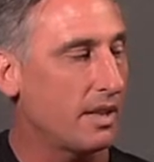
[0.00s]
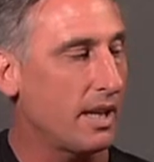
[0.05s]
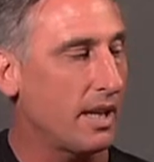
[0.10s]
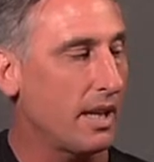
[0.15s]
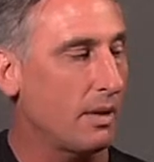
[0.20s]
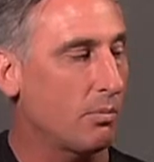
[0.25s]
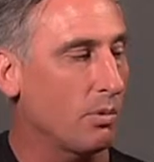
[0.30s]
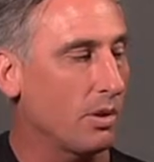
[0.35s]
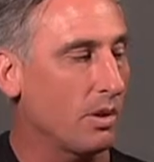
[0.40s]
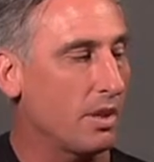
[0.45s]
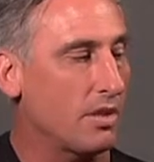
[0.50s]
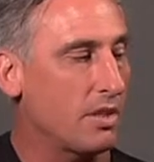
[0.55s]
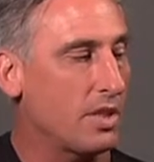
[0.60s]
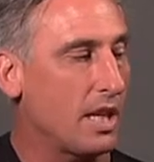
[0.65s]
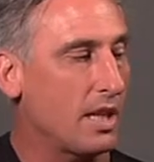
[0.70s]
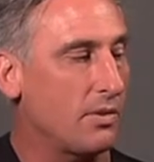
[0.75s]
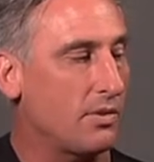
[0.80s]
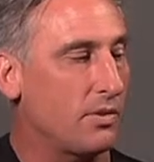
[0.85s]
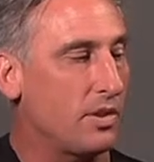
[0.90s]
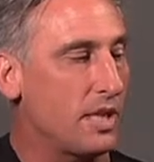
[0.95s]
and we're going to
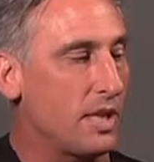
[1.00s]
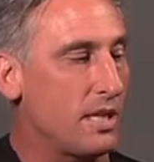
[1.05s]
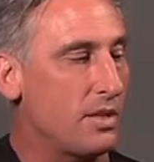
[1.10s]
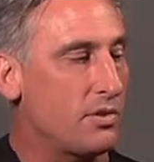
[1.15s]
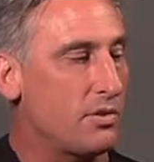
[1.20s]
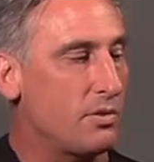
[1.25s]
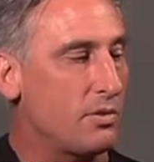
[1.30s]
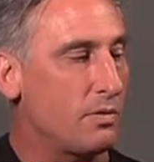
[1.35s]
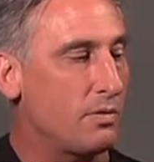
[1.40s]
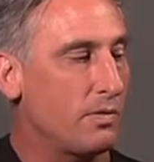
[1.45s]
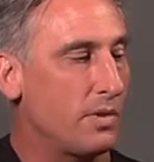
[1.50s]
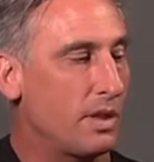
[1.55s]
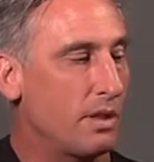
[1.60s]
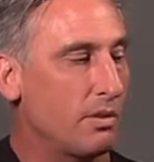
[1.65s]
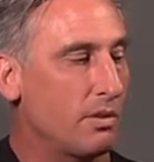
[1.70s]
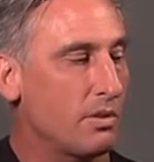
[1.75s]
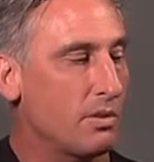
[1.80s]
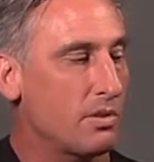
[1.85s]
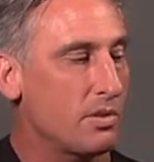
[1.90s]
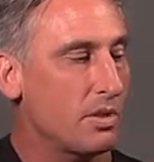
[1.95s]
take these 2
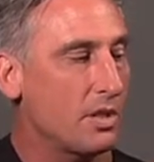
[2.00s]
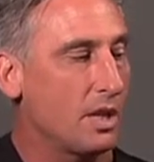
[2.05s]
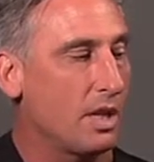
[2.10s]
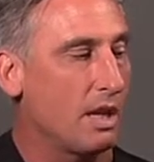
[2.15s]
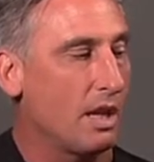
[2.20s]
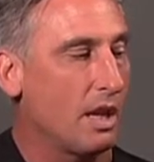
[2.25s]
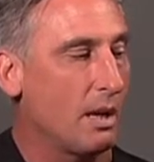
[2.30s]
fingers.